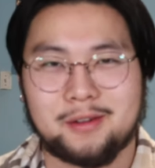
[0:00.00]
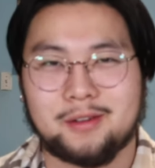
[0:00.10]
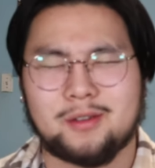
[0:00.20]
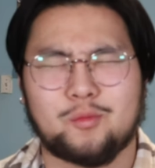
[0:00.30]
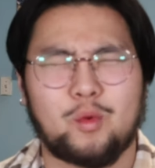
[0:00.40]

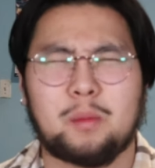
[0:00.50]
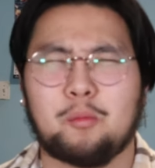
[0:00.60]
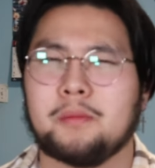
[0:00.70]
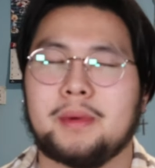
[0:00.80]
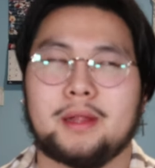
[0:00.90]
Way more
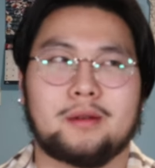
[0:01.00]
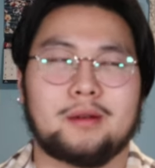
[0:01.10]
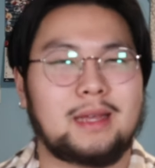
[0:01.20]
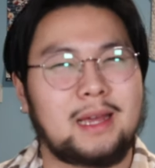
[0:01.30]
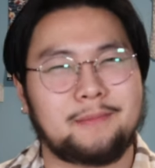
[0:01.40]
better.
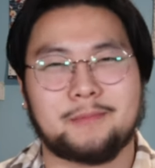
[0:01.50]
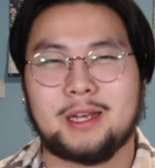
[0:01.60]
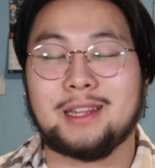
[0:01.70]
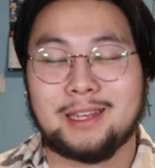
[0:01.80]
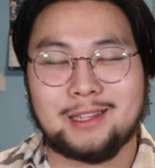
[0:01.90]
Yeah, good
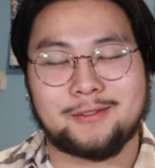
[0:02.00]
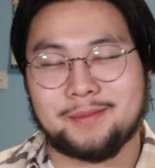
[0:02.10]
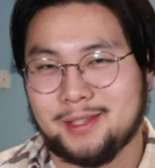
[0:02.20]
English for me.